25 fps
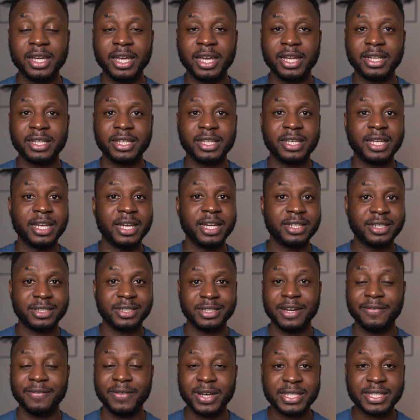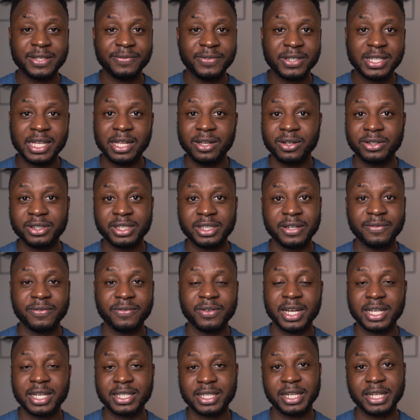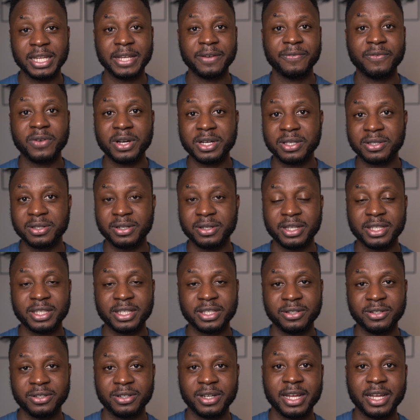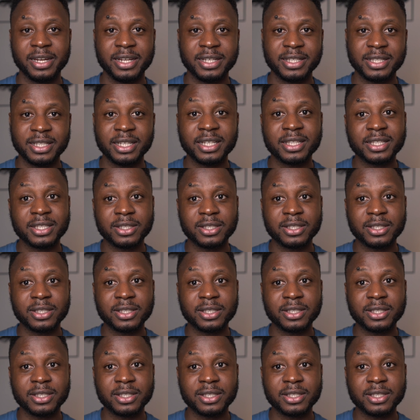and get the diversity visa lottery even as an F1 student in the United States.